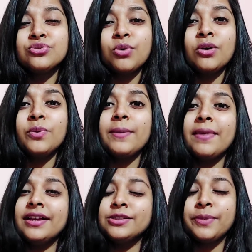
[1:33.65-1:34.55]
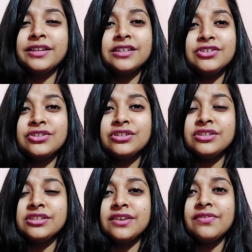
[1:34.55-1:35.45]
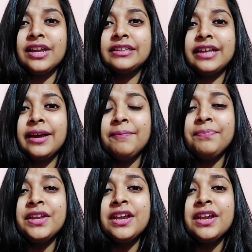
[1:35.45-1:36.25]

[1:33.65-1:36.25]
what were my expectations and stuff like that.